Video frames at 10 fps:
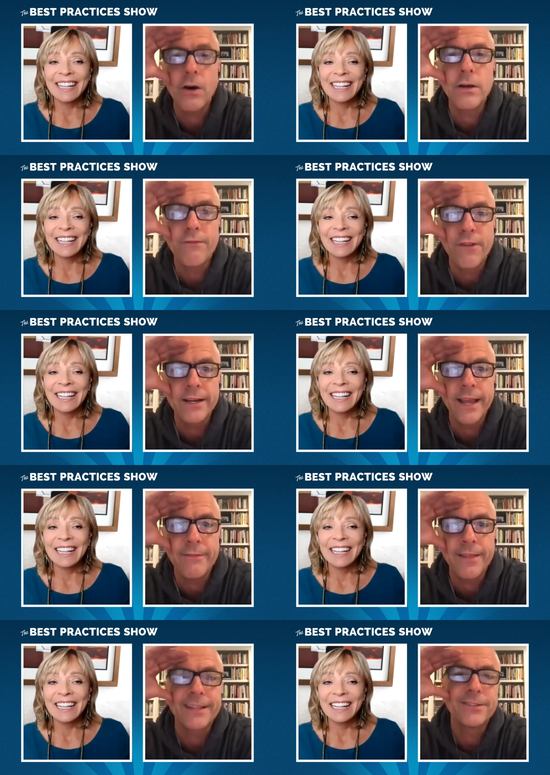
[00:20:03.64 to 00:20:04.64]
Speaker 1: oh a friend gave
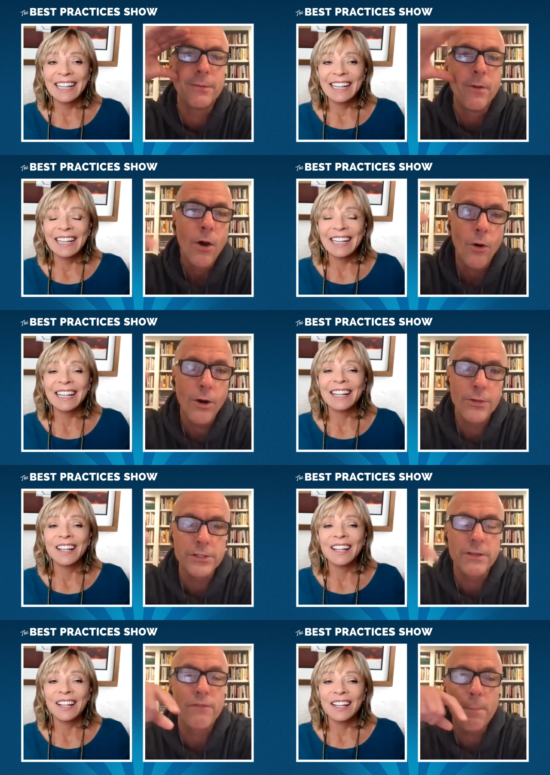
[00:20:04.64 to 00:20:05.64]
that to him or there's
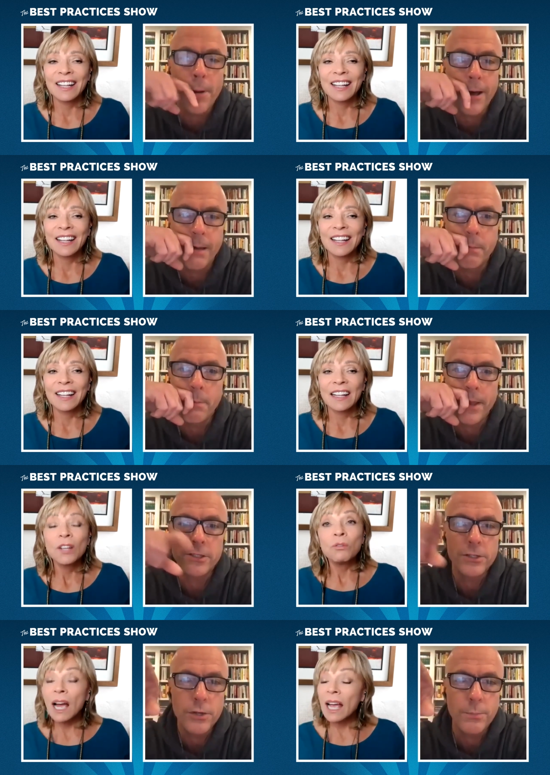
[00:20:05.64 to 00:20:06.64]
a football helmet beat
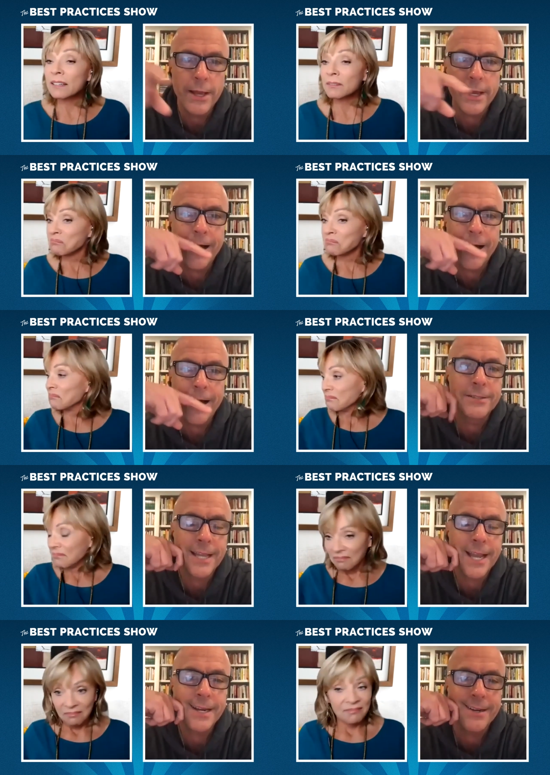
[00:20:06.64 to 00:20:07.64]
did you right. ohio
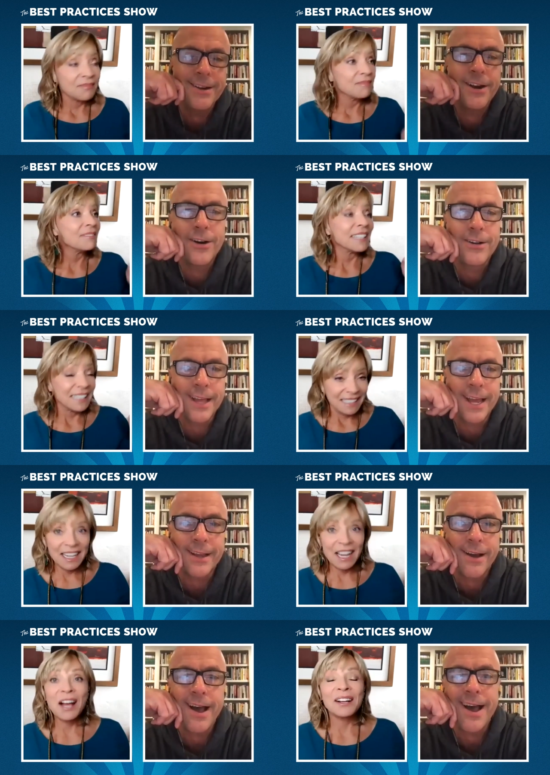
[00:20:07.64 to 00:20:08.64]
state you know like
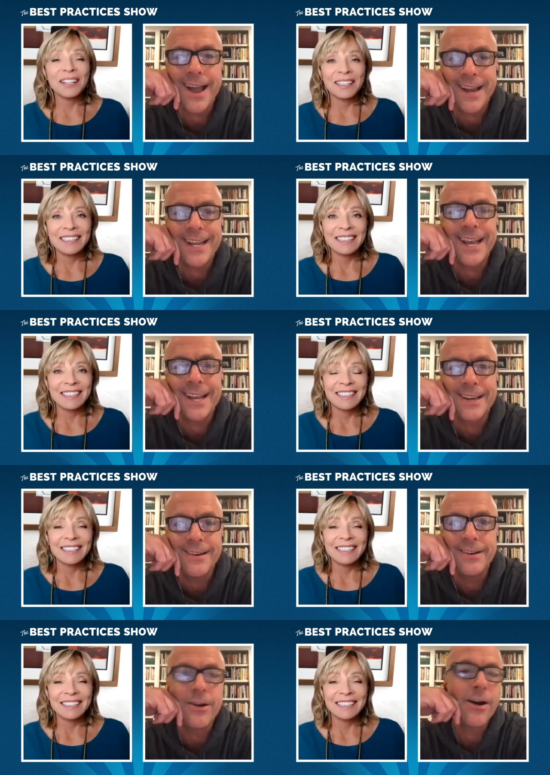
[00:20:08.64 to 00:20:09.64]
yeah i did
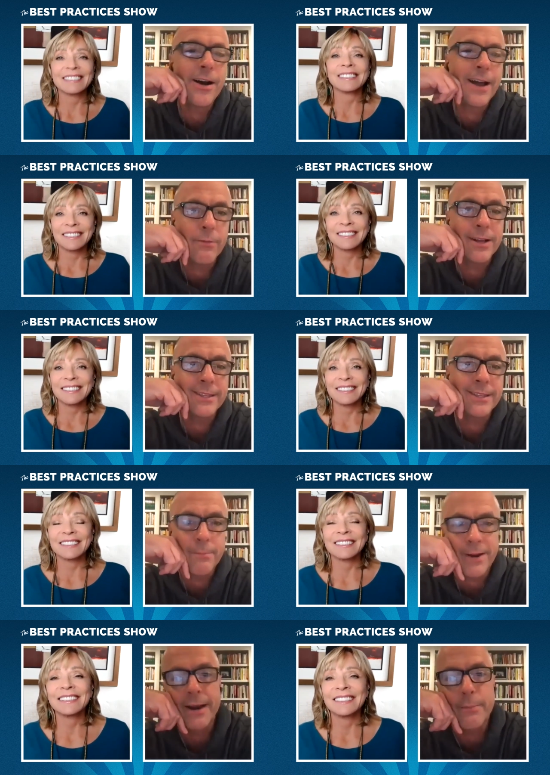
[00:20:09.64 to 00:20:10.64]
you know I, I went there
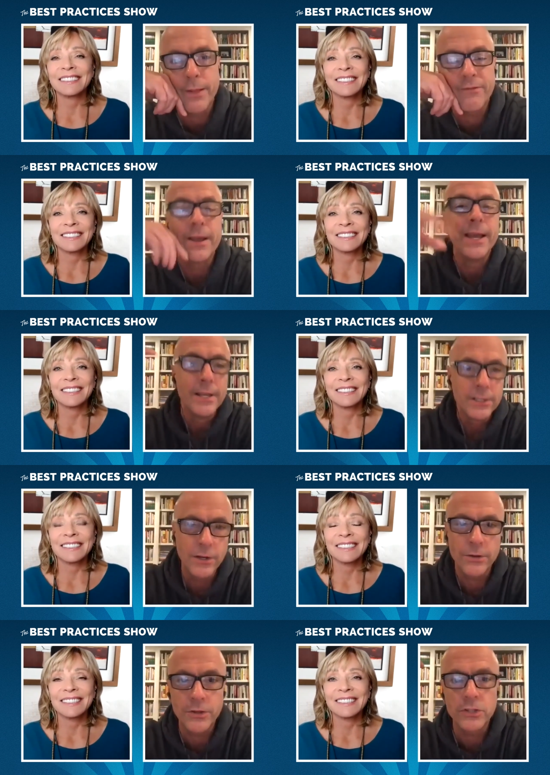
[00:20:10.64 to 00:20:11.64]
but i didn't play
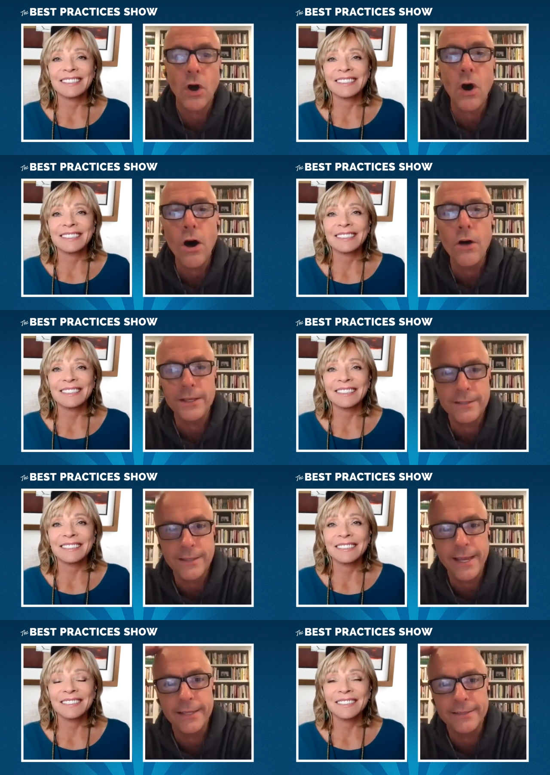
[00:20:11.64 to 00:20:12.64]
so there's all these
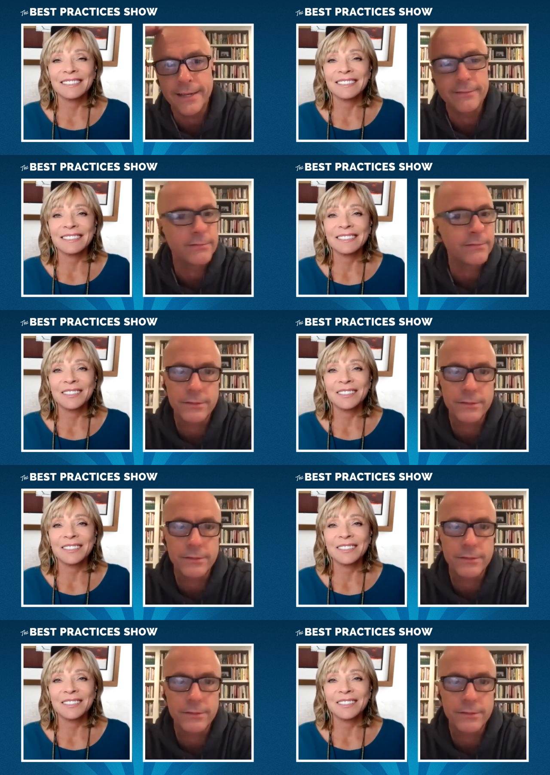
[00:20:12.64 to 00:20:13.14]
things and